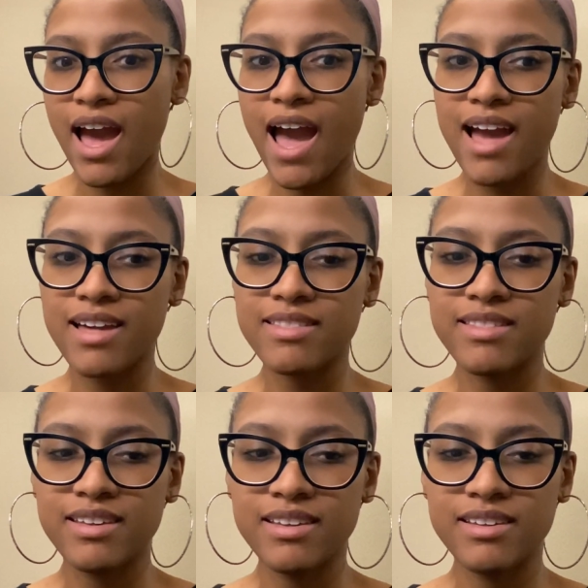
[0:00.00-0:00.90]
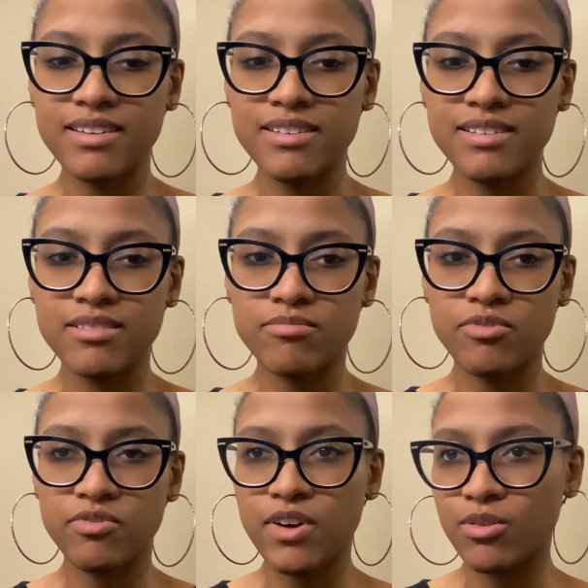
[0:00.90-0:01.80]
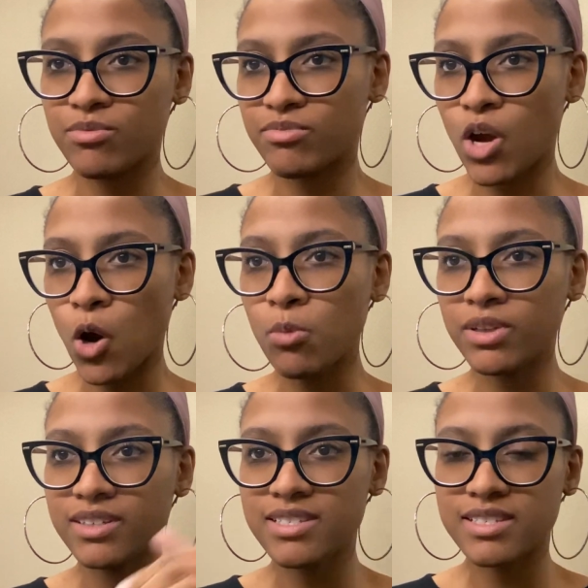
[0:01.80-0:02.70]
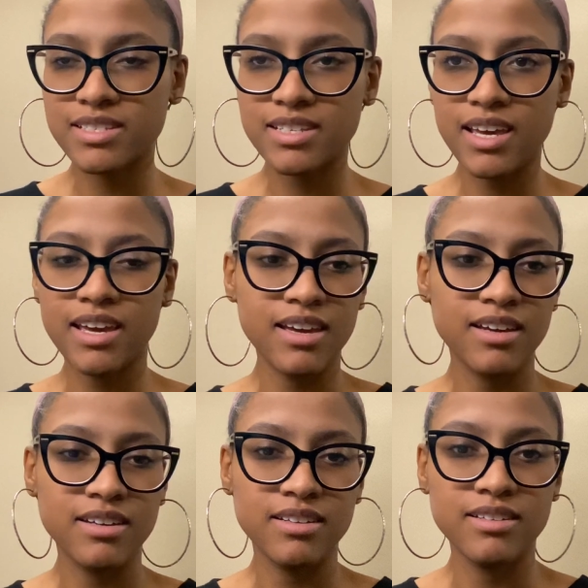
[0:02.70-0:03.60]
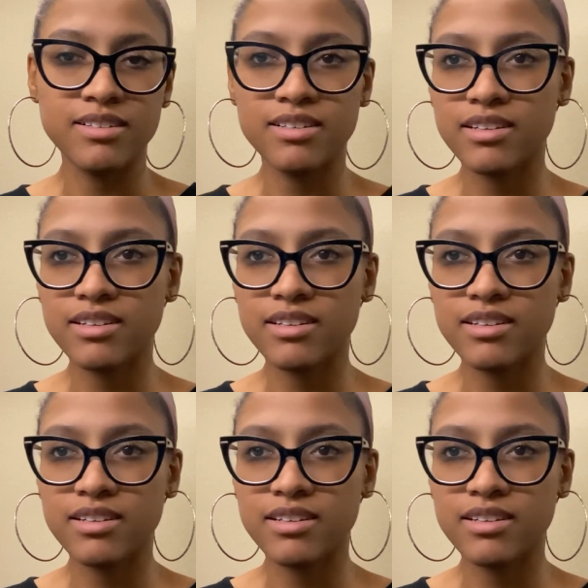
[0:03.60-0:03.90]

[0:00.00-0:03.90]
I then felt homeless and,